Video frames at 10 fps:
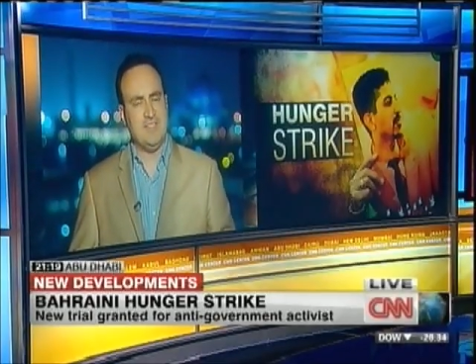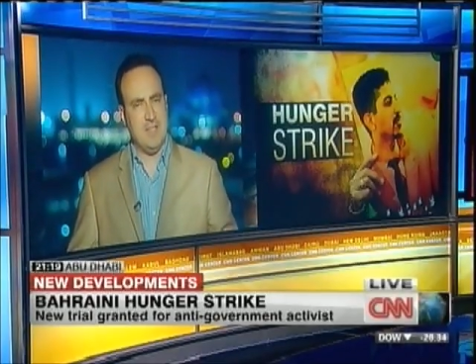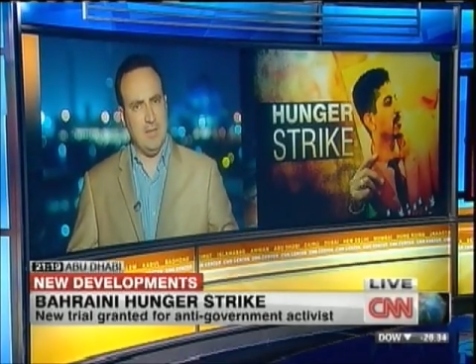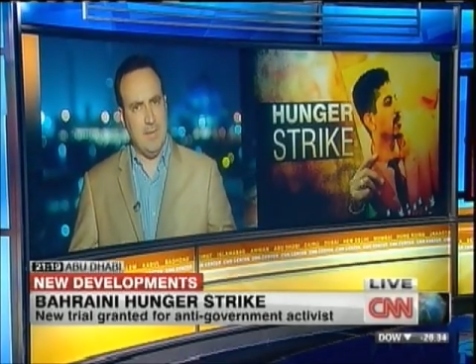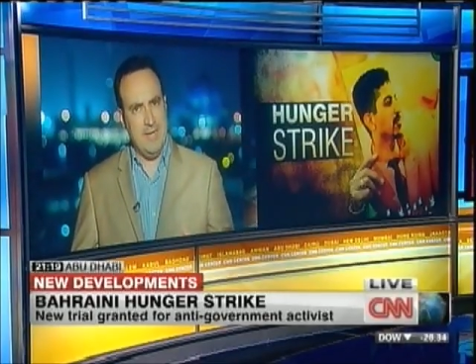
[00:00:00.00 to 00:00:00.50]
the
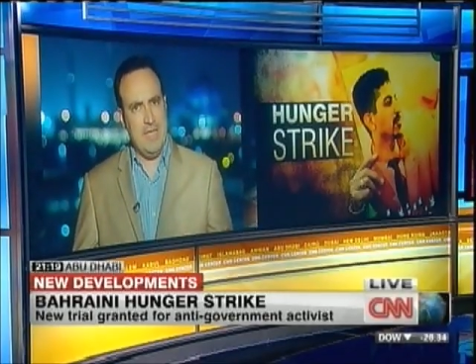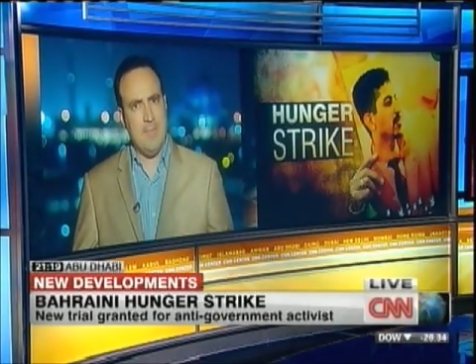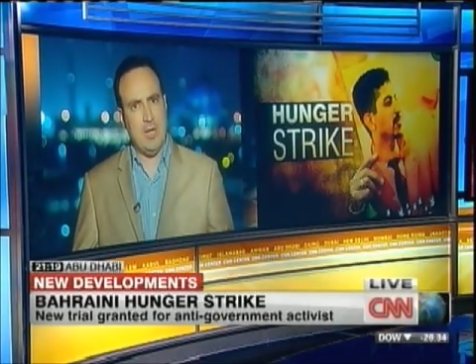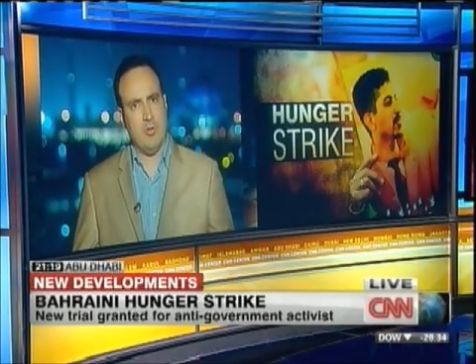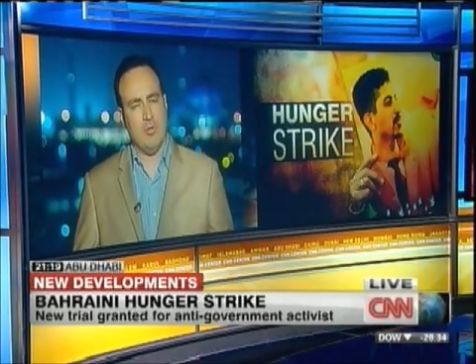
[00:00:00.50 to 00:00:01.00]

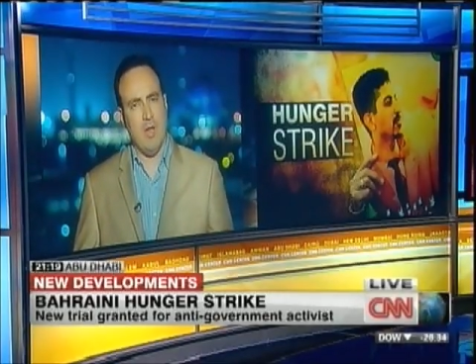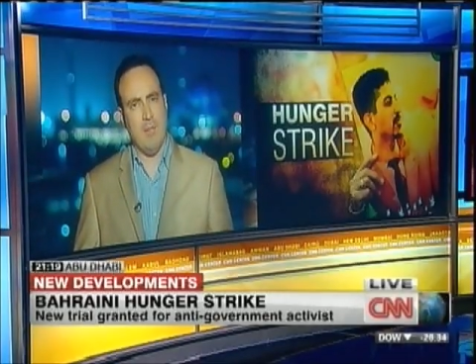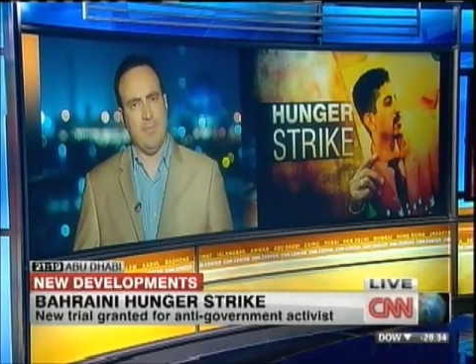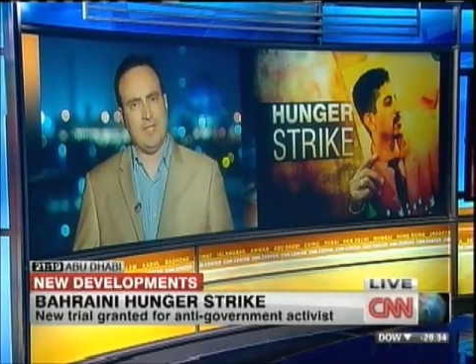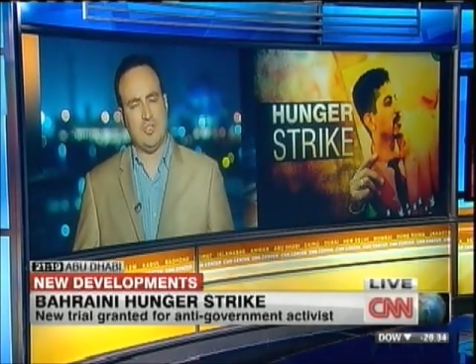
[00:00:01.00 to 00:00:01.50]
Salamaniya medical
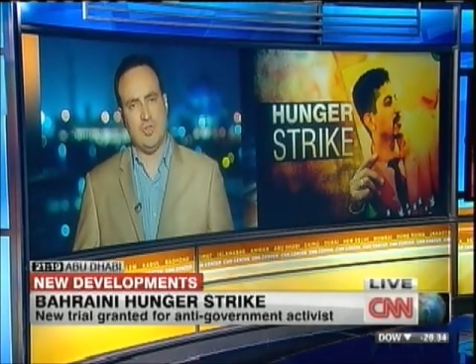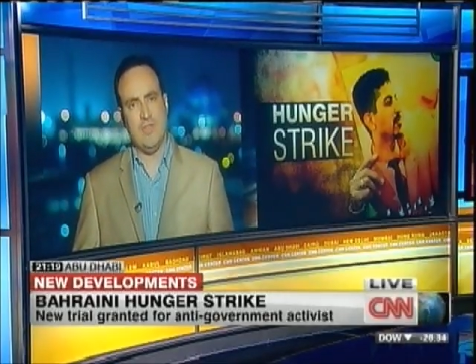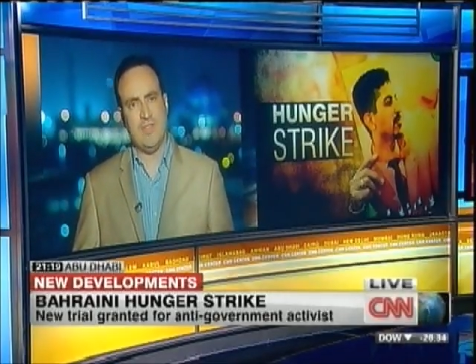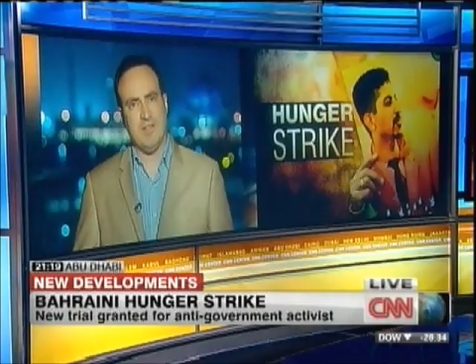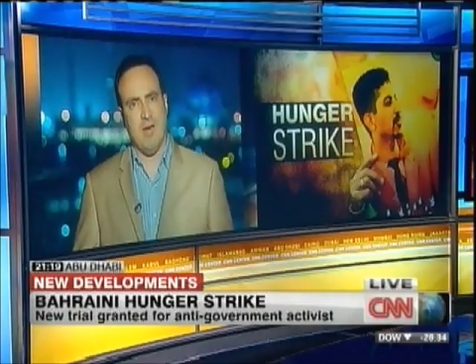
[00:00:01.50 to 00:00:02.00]
complex,
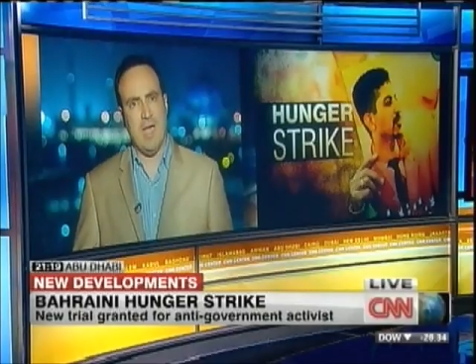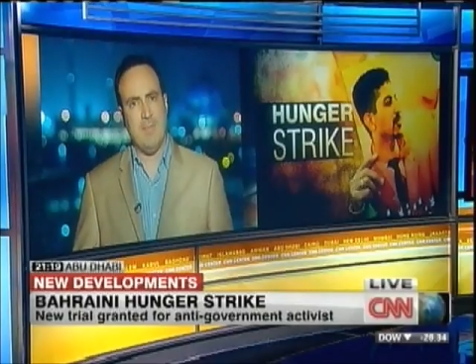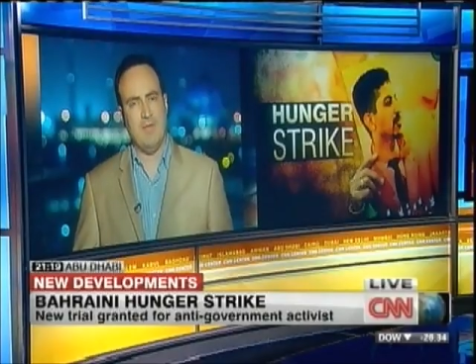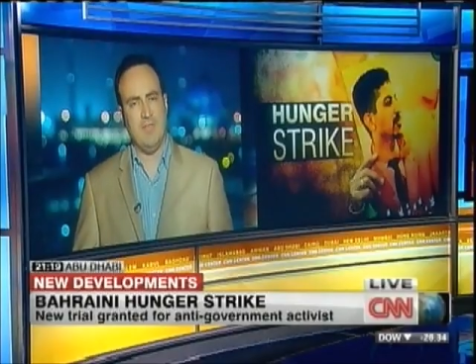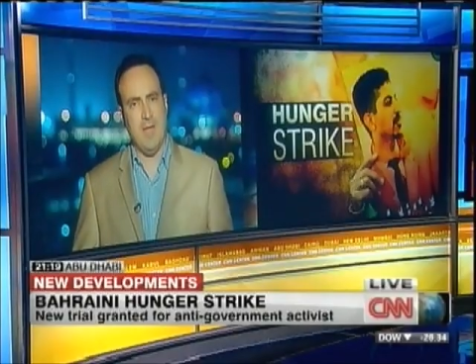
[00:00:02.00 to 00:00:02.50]
during the
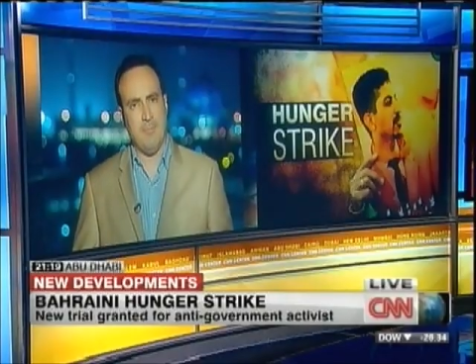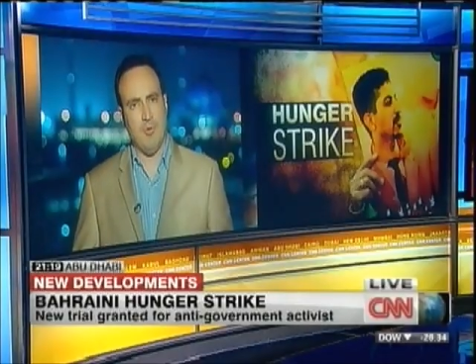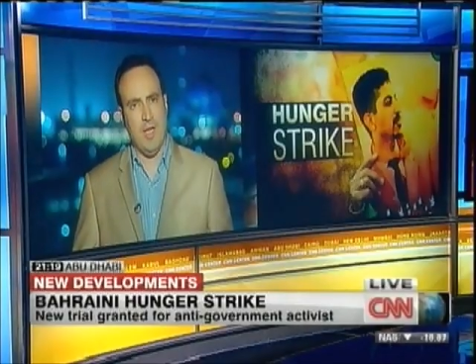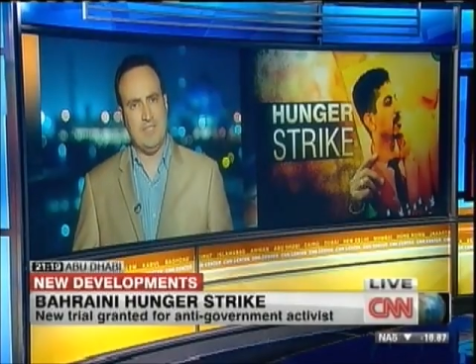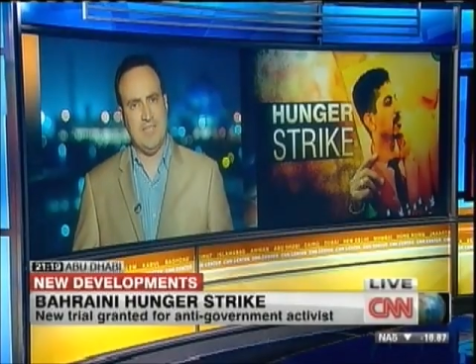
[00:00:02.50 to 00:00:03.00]
time of the
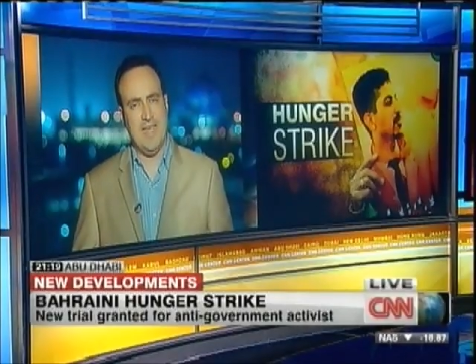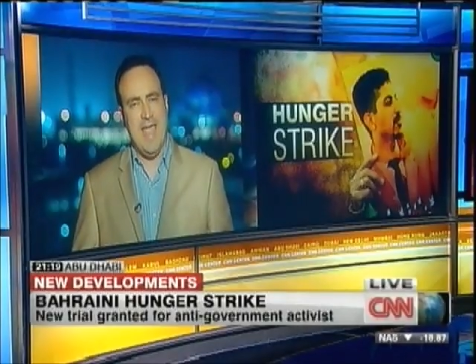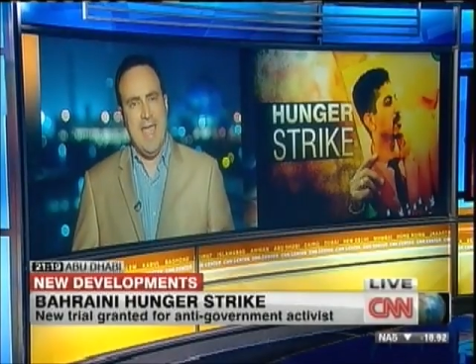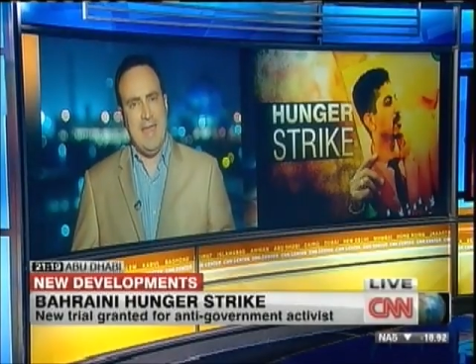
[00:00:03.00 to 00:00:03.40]
uprising.